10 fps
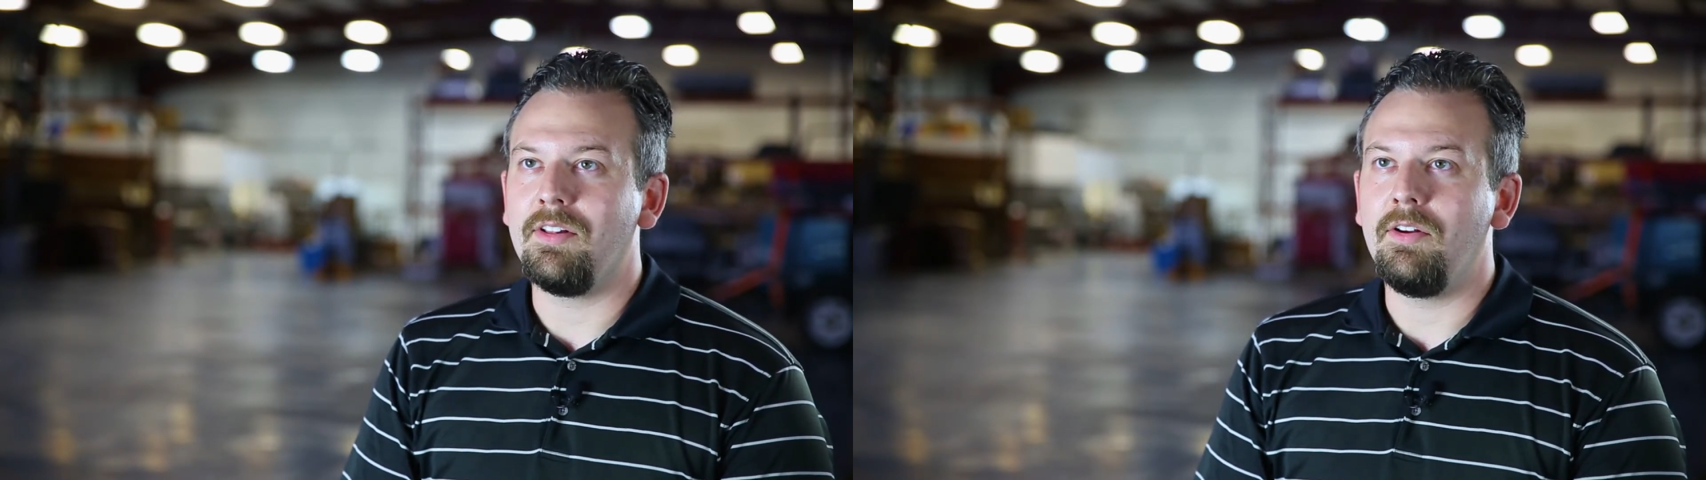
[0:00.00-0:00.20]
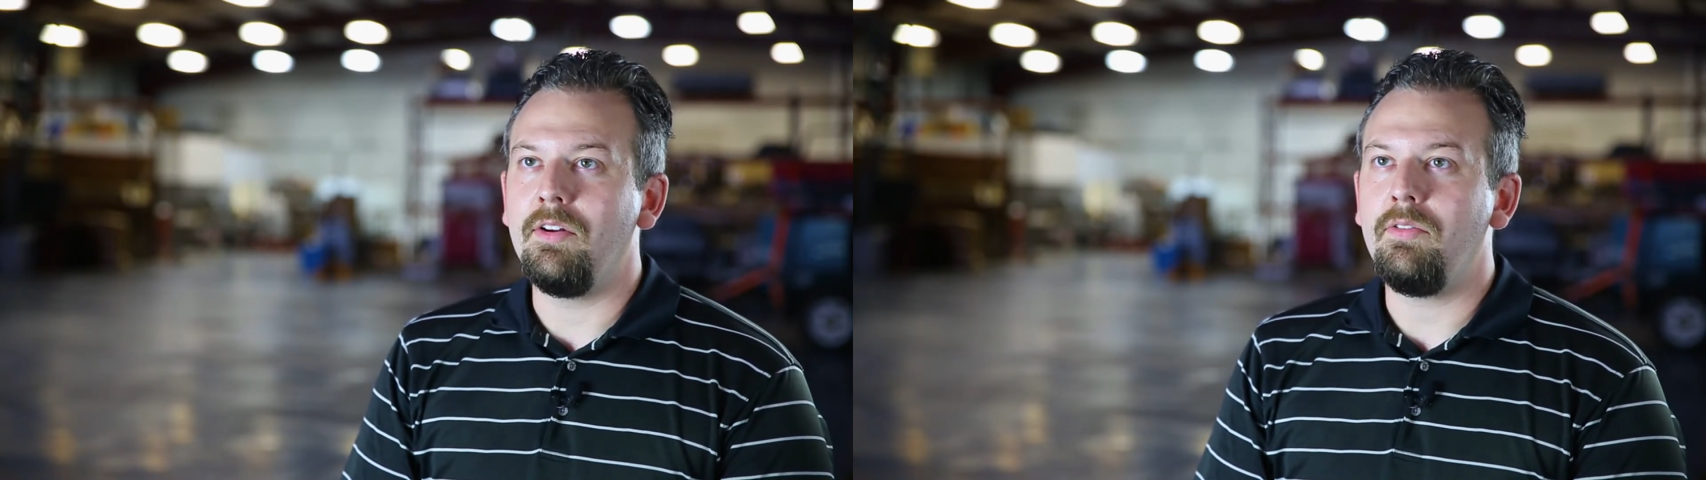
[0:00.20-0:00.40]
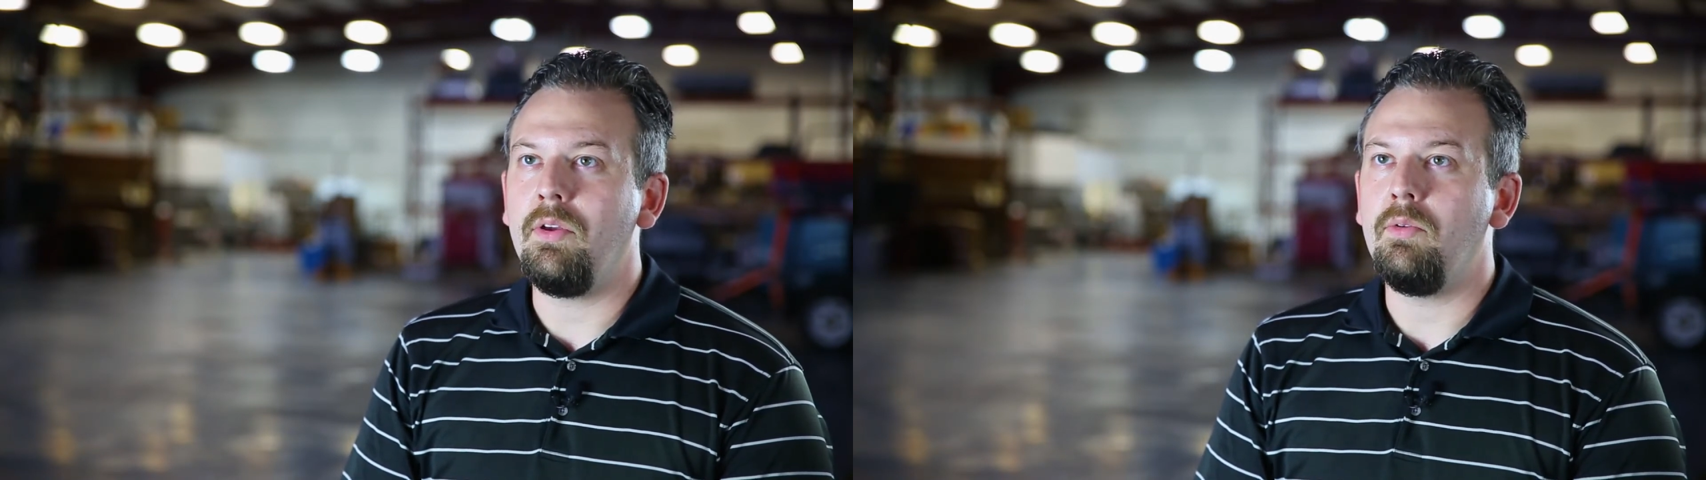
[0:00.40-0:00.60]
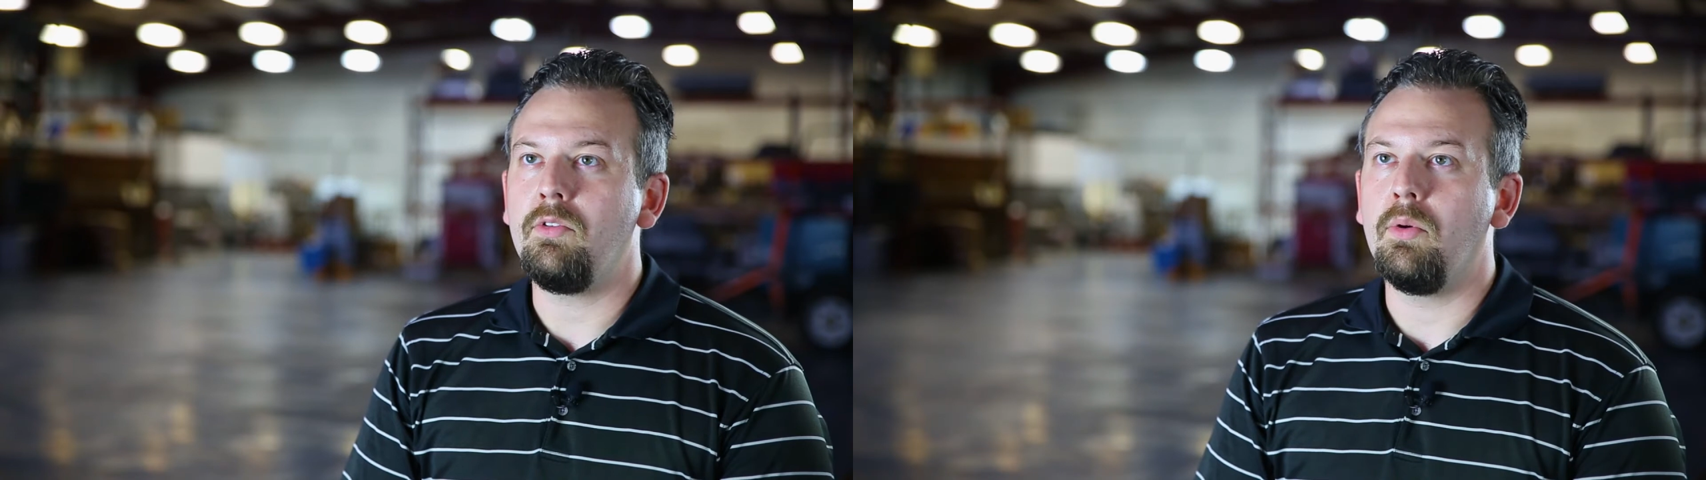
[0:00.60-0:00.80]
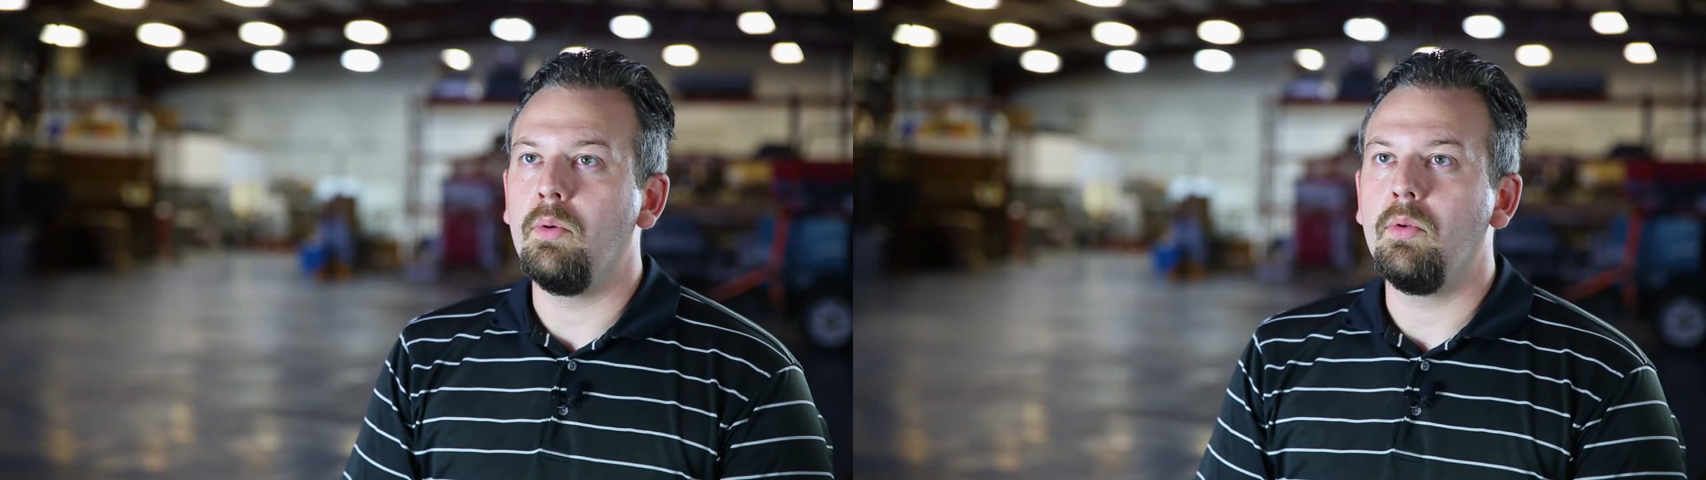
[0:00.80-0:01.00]
learn a few
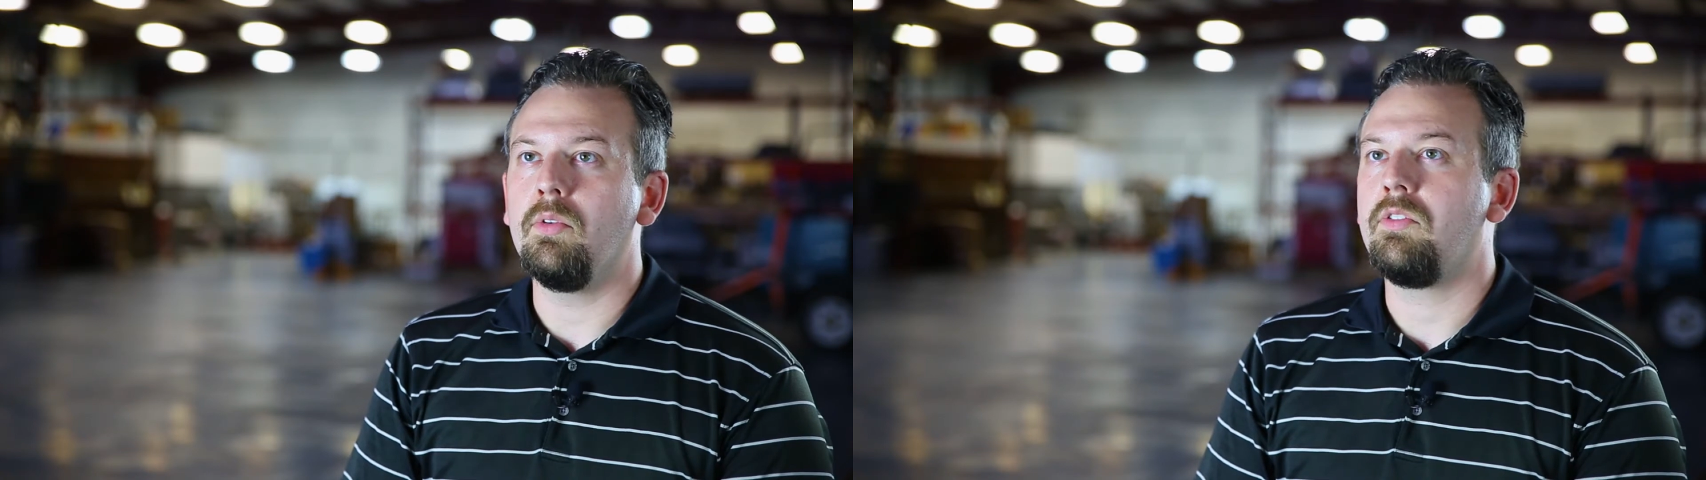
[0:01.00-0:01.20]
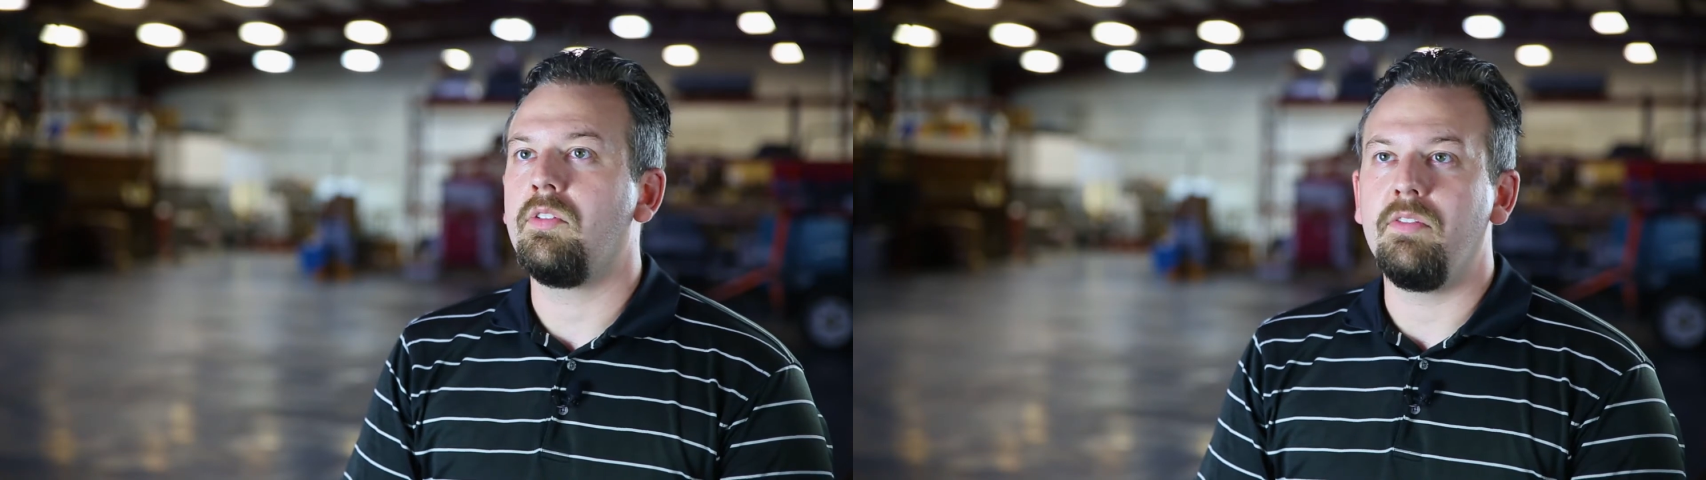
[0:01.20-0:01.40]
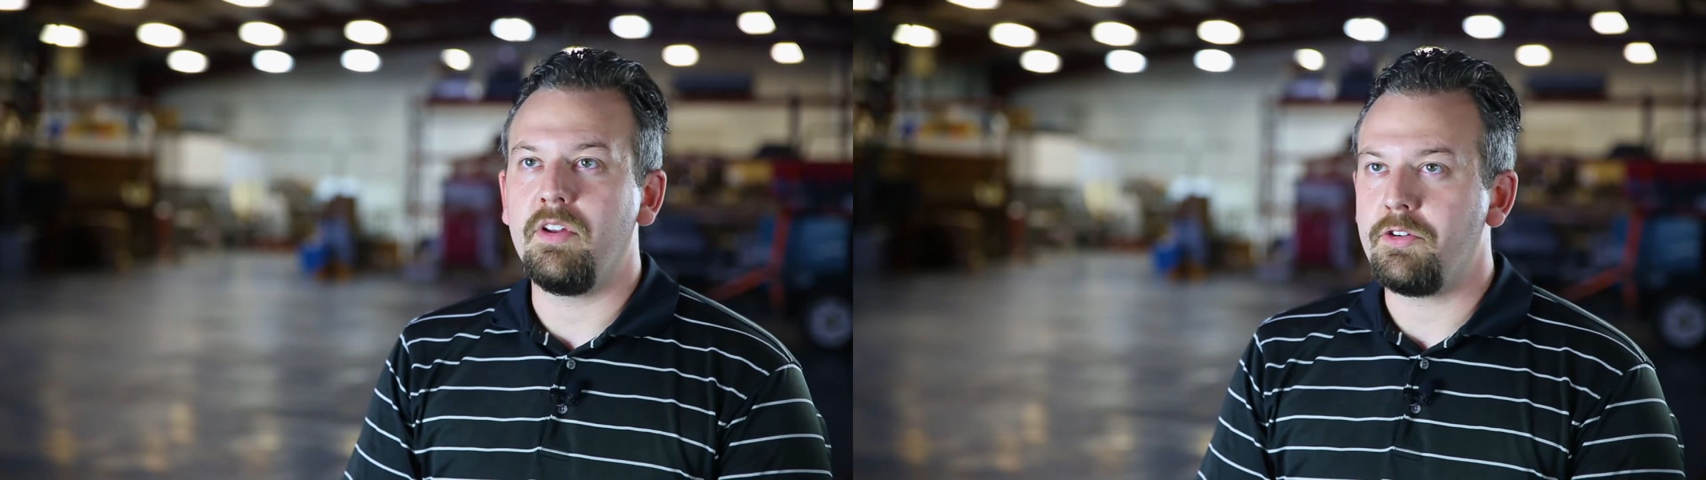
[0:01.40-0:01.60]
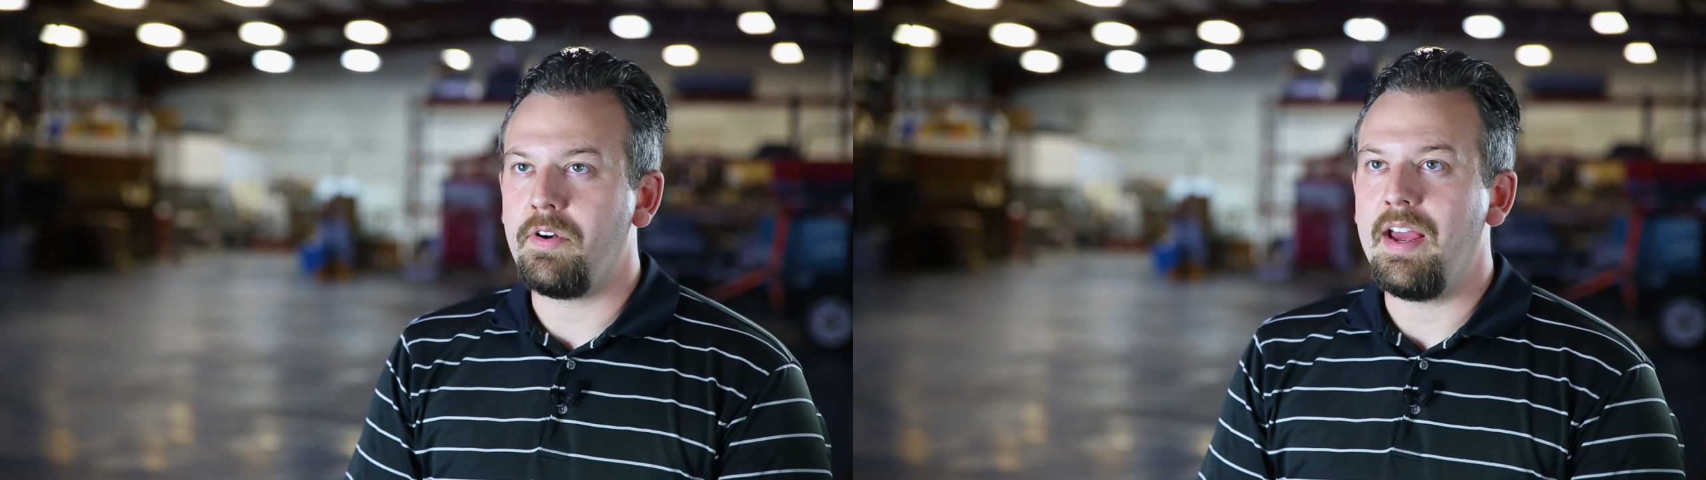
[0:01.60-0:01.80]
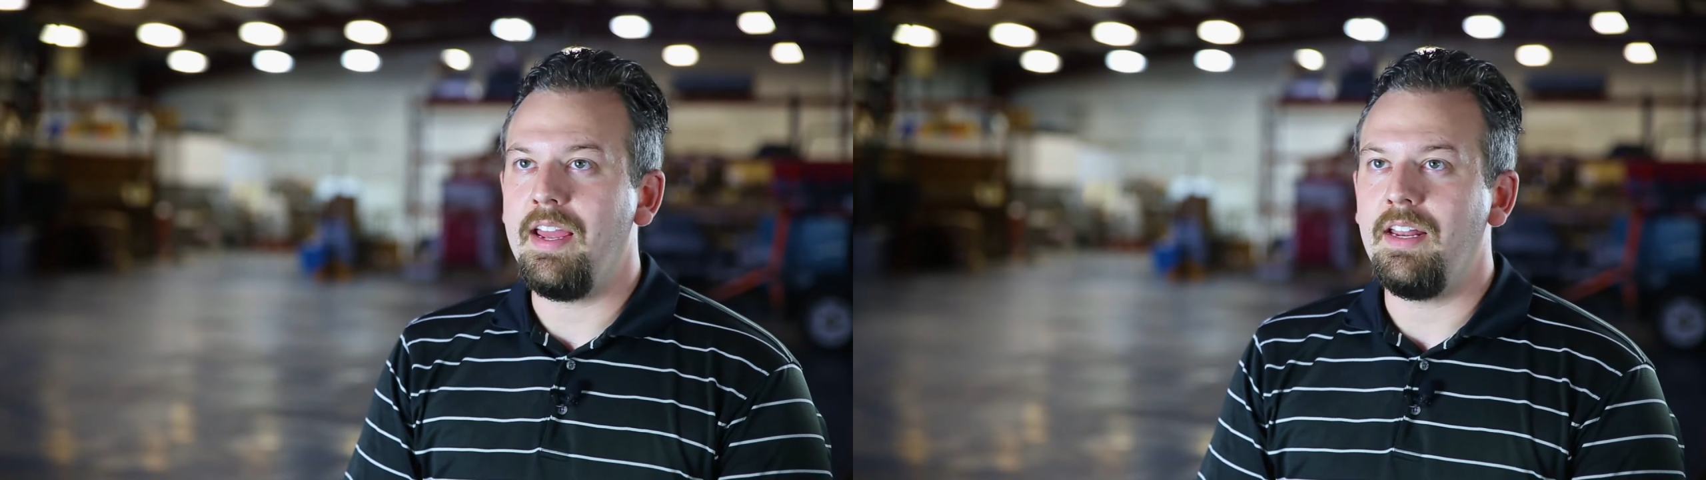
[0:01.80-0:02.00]
tools of the
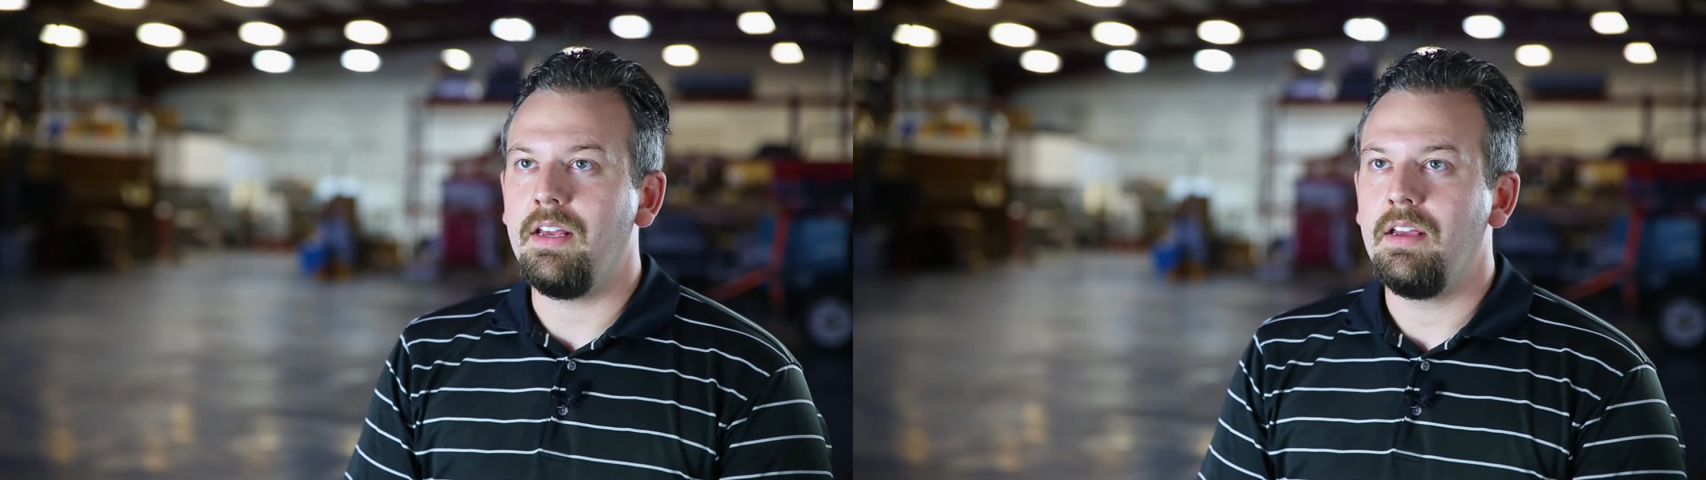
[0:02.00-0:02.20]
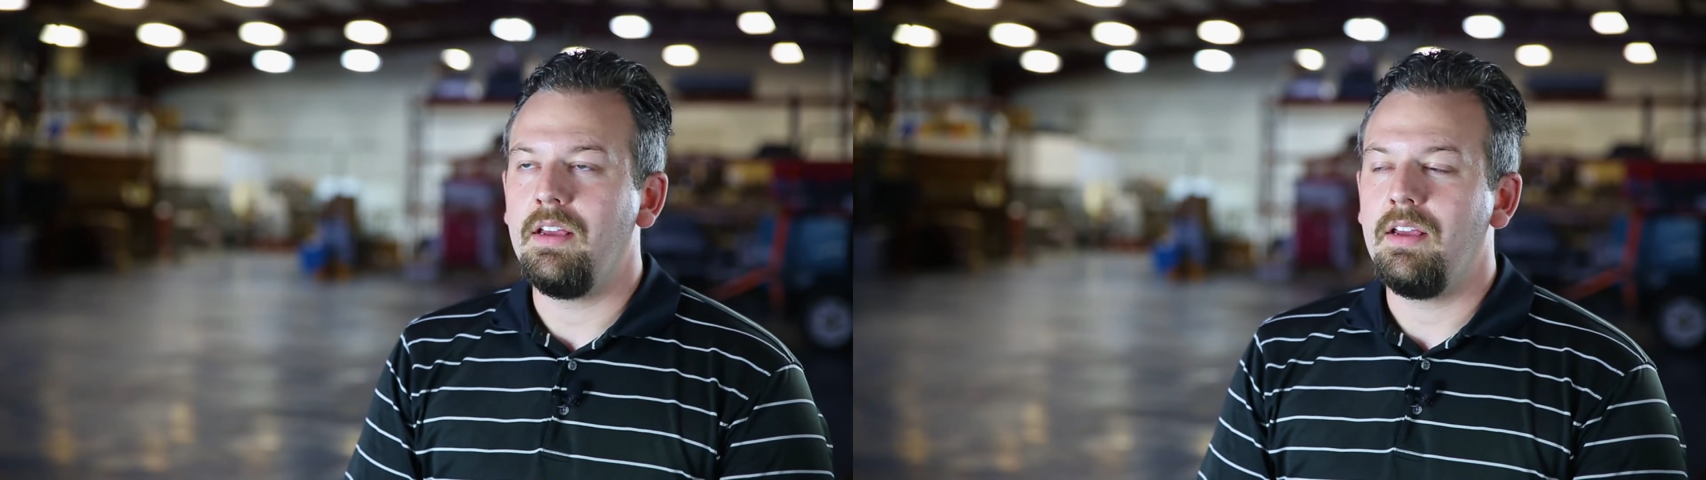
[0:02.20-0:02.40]
trade,